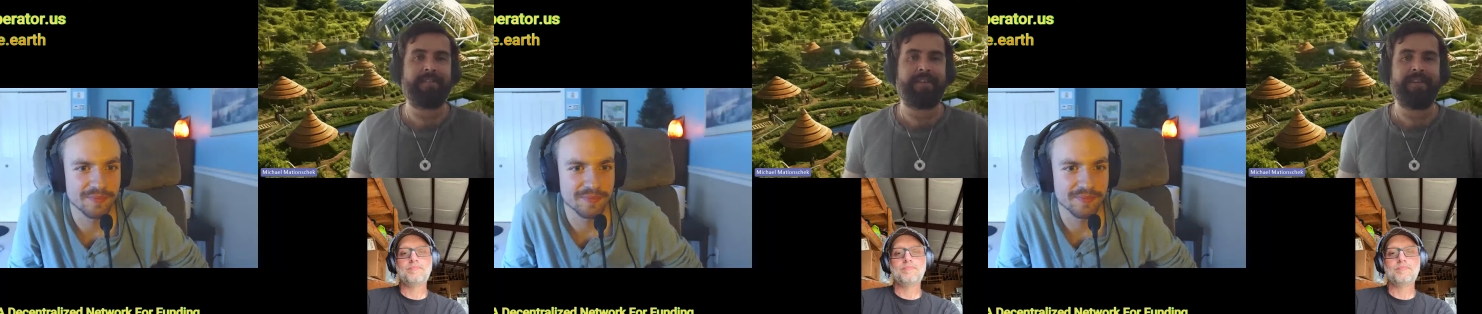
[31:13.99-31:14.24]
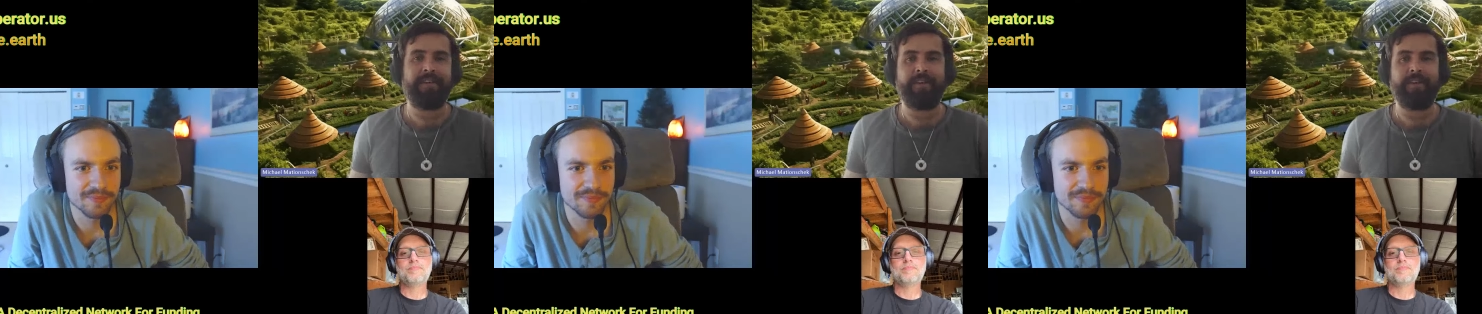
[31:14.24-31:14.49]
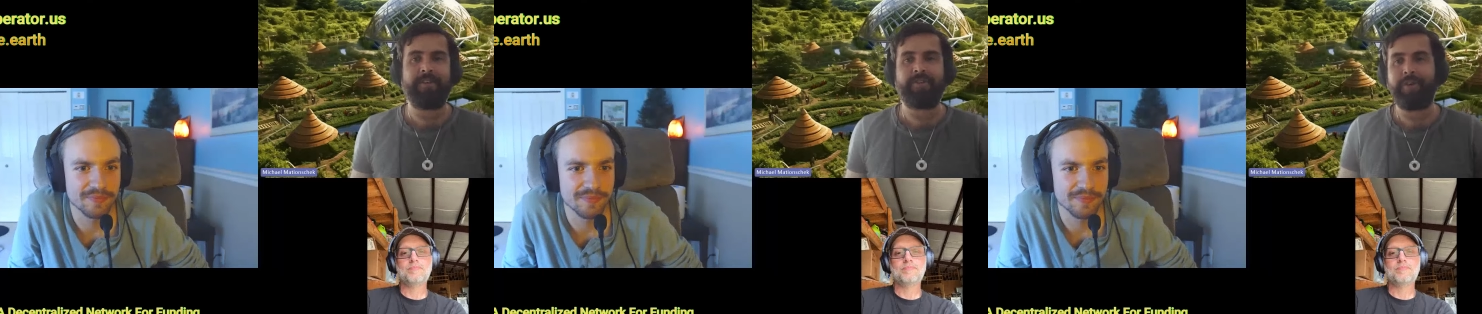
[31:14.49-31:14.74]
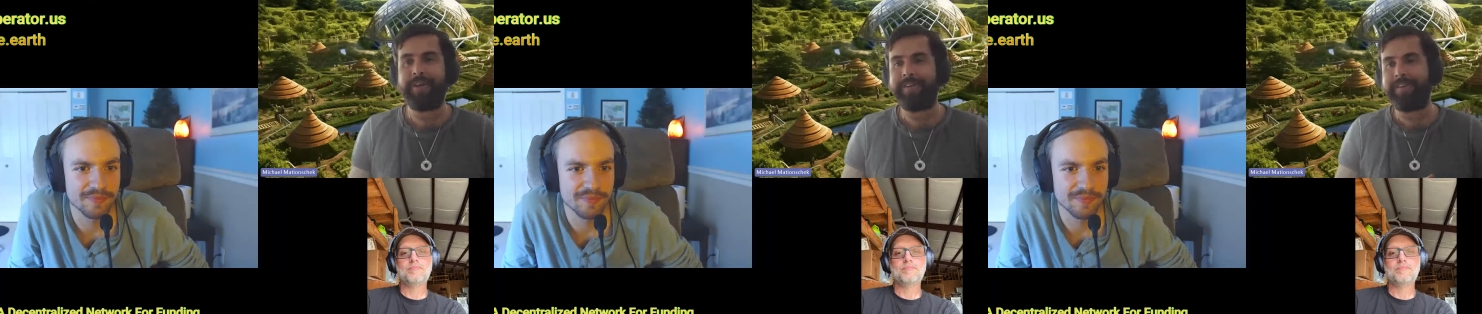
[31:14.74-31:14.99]
Speaker 1: it's kind
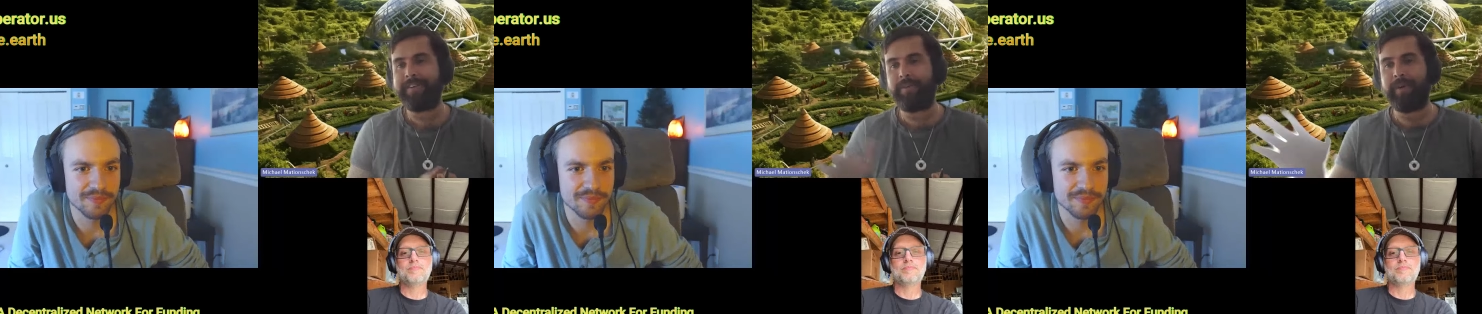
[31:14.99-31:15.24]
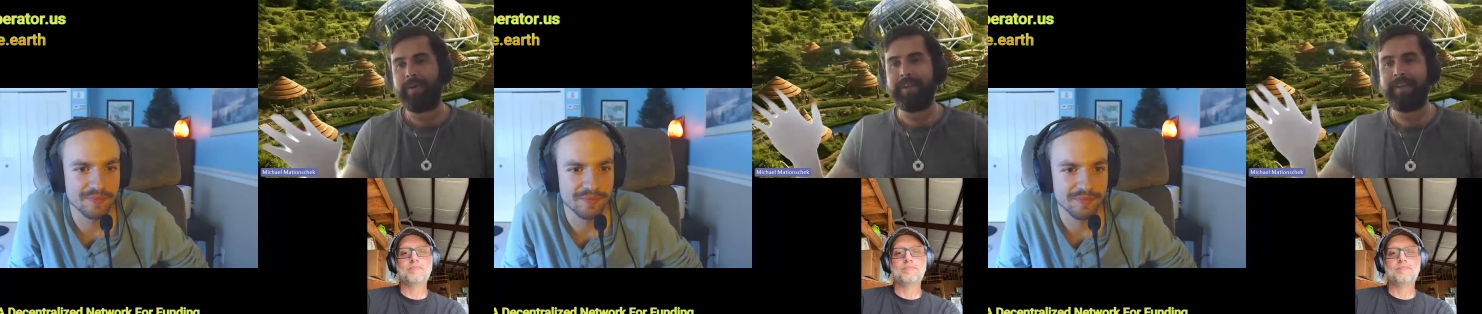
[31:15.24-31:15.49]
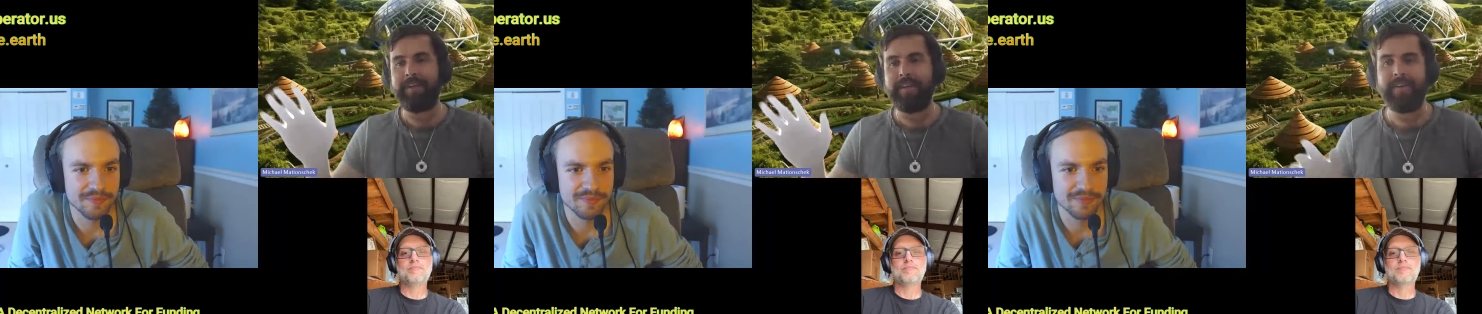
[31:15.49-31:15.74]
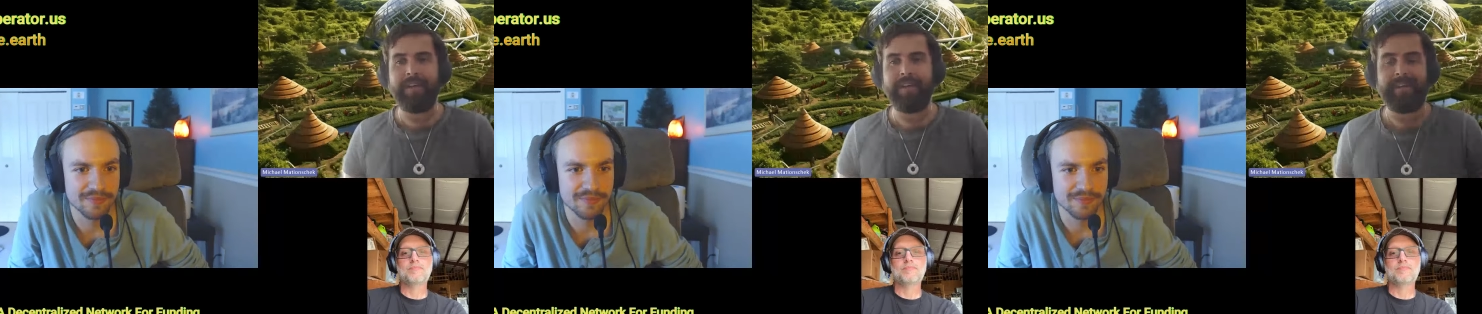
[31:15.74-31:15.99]
of a trend right
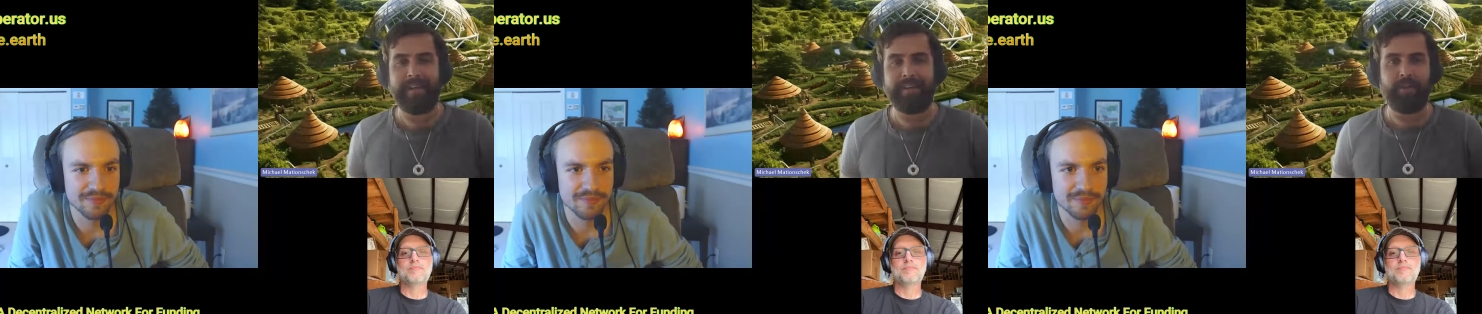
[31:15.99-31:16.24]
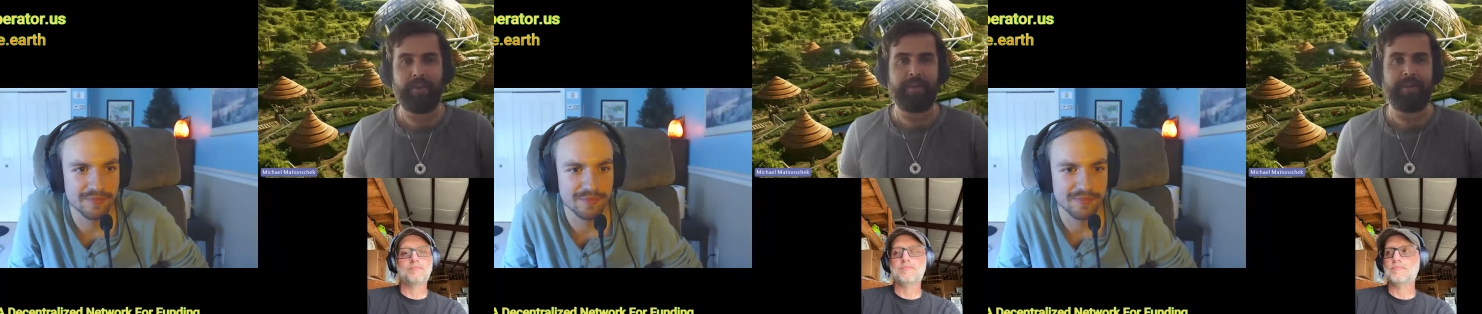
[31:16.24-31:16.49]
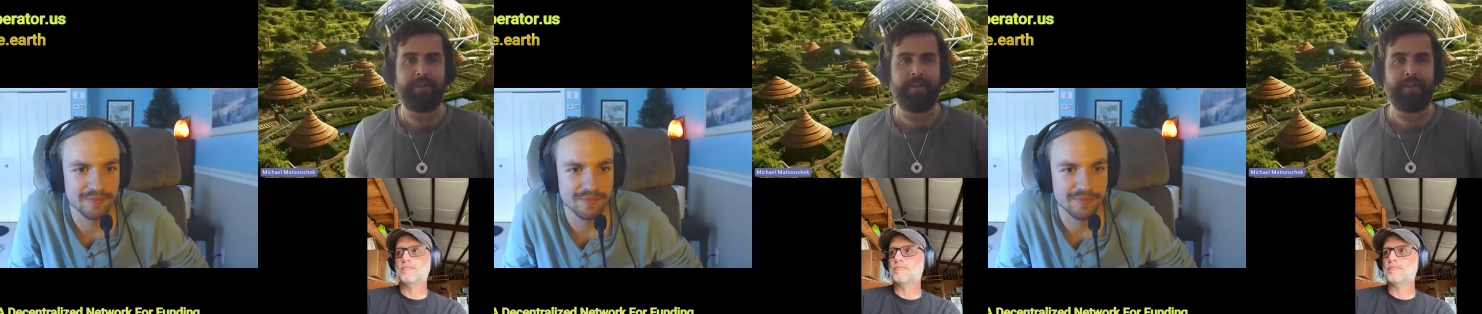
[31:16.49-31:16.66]
now, like land going,